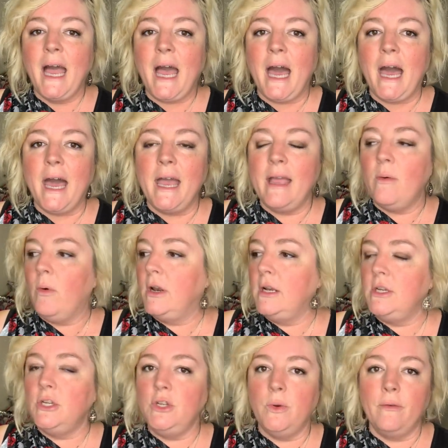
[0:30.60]
I
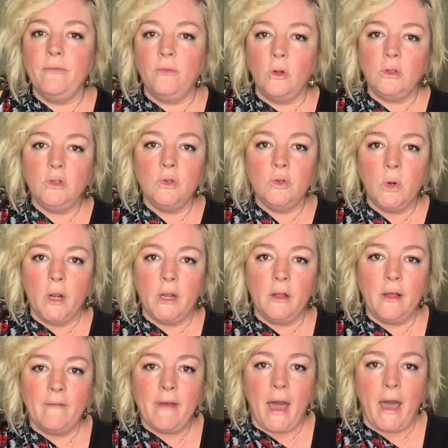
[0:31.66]
wanted to do a full
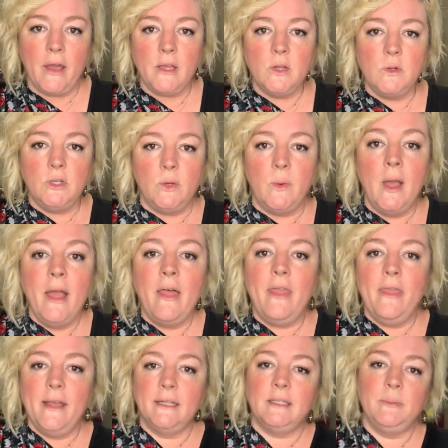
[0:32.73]
tutorial of how you do
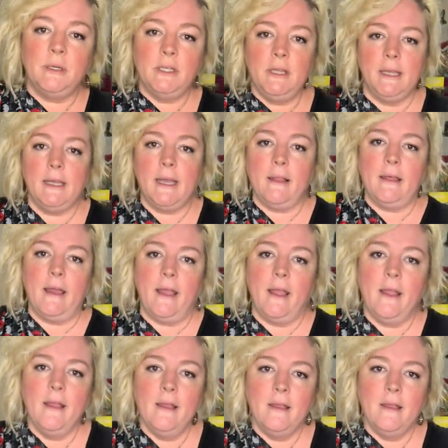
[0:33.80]
this particular